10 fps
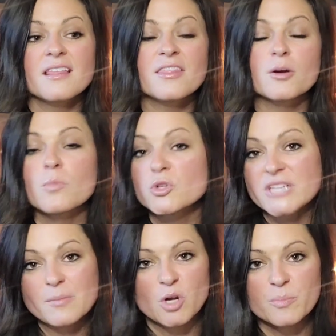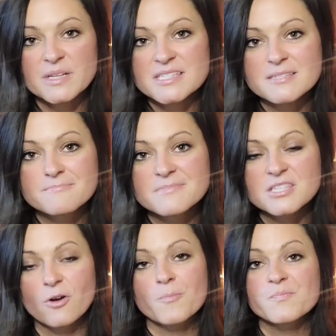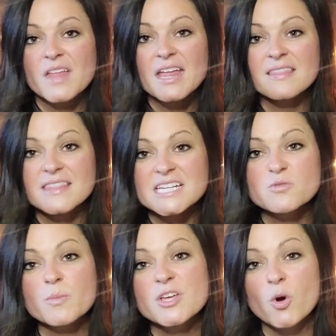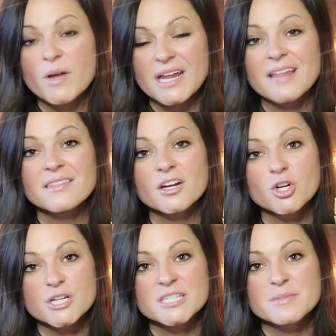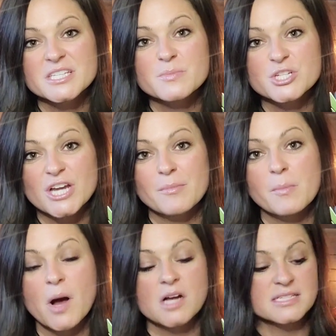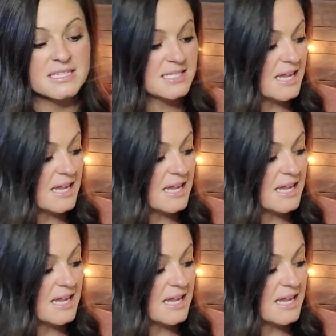They're multi-purpose. So these will be going in their Christmas pajama boxes.